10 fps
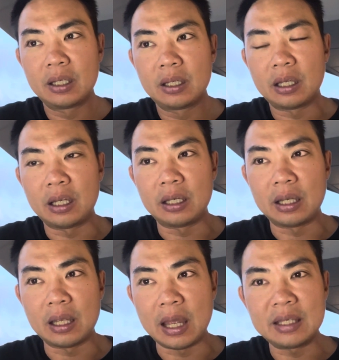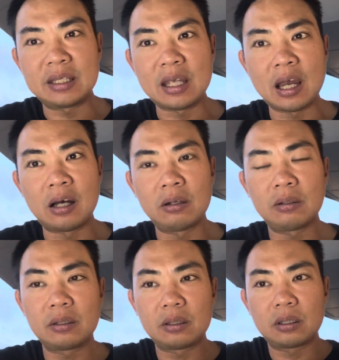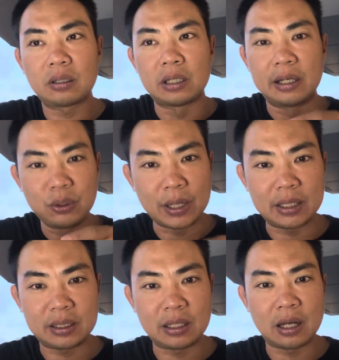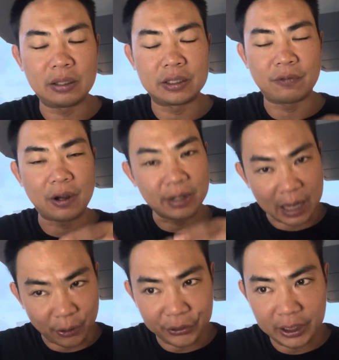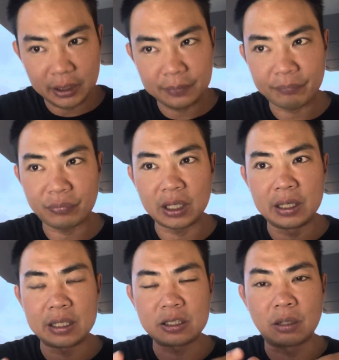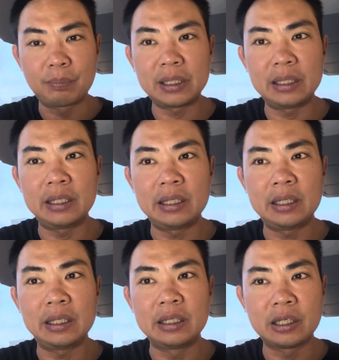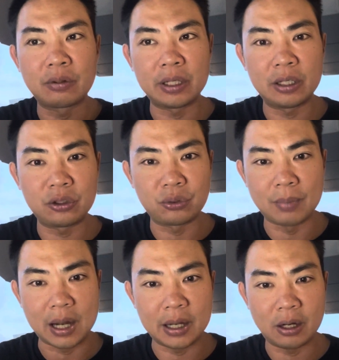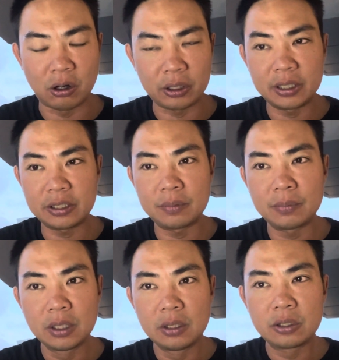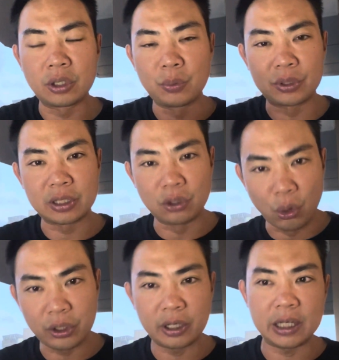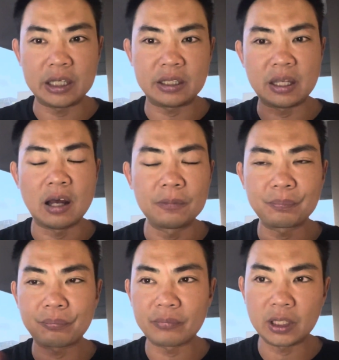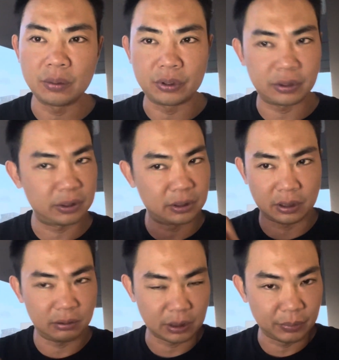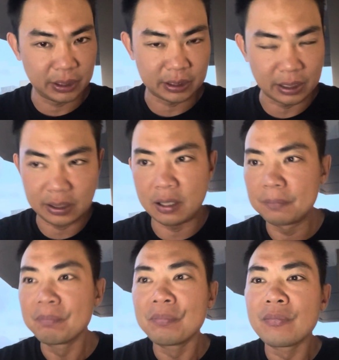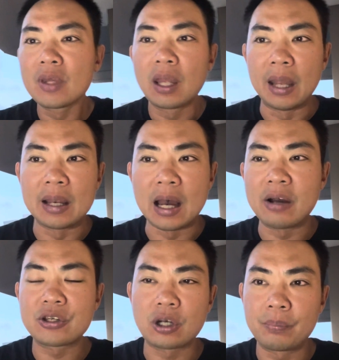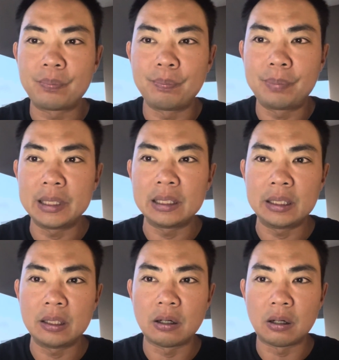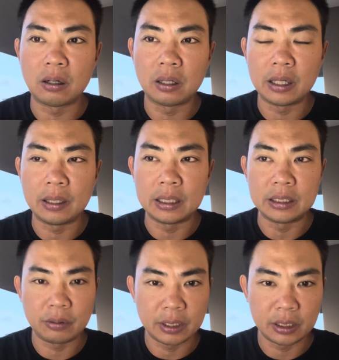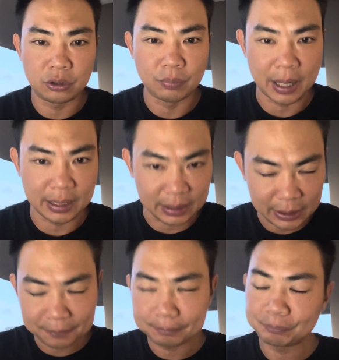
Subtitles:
ACL, the new ACL is very healthy. It has completely integrated to my organism. So it was a donor ACL, it was somebody's ACL, and now it's completely integrated to my knee.